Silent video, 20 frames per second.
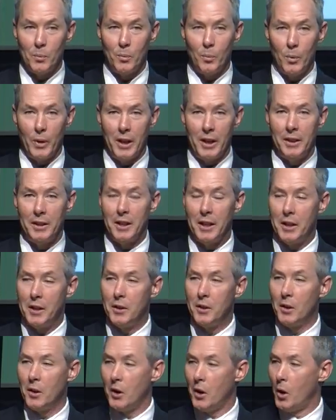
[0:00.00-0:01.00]
we
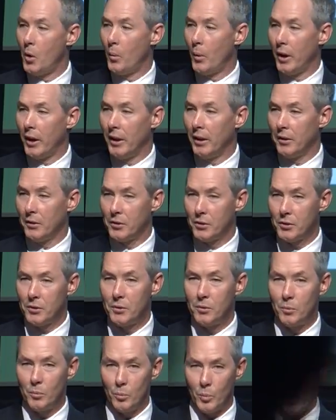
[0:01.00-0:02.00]
didn't
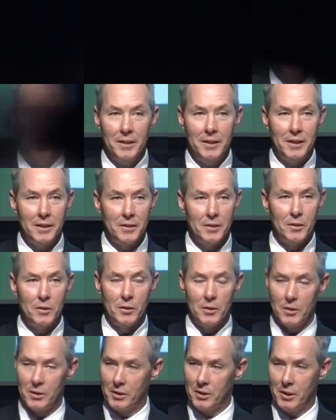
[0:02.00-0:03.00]
always win,
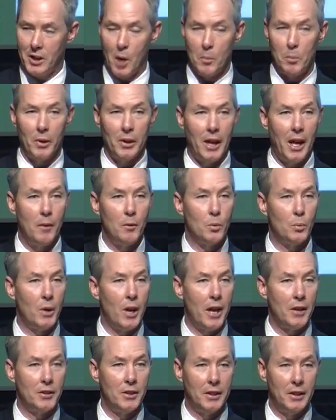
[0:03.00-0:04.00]
a couple games we
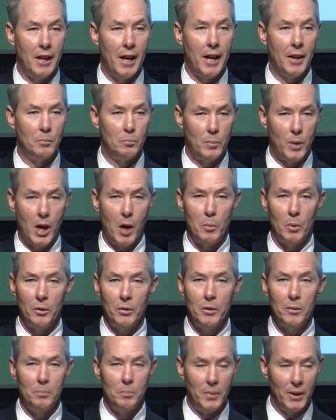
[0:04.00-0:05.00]
actually got
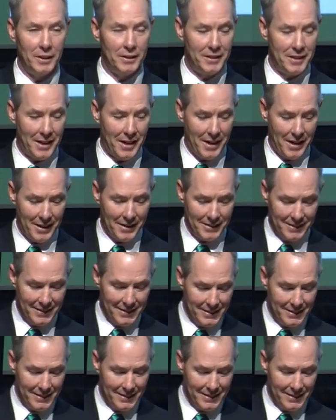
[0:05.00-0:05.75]
pummeled, but uh,